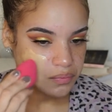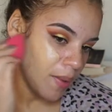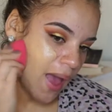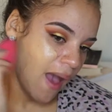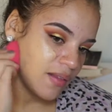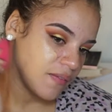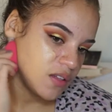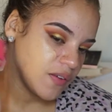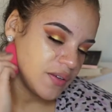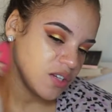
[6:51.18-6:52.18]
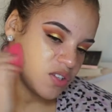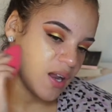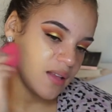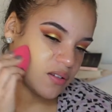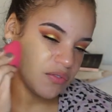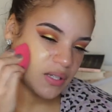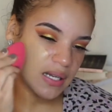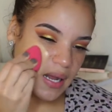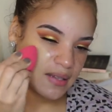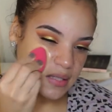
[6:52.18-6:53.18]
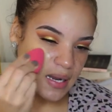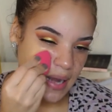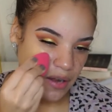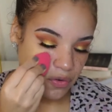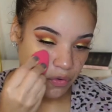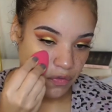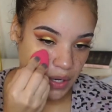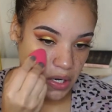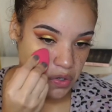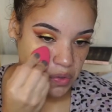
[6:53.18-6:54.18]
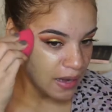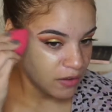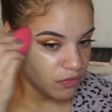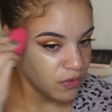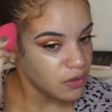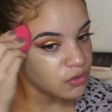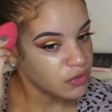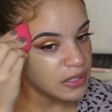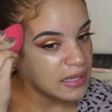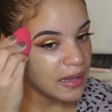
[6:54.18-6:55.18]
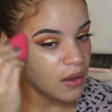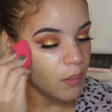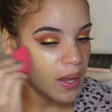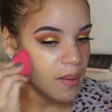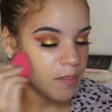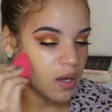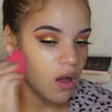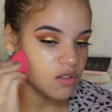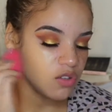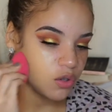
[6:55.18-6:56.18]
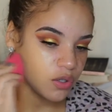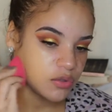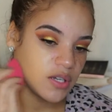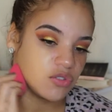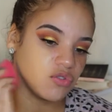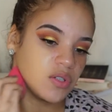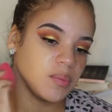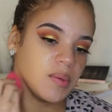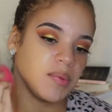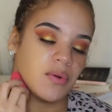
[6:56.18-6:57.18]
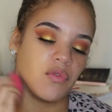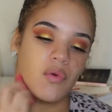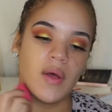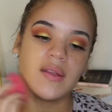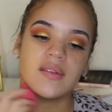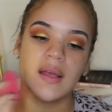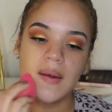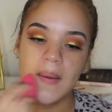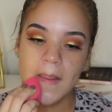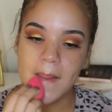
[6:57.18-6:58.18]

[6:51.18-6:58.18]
But yeah, I love this foundation. It has a really nice natural finish and it feels really lightweight but also looks extremely beautiful on the skin.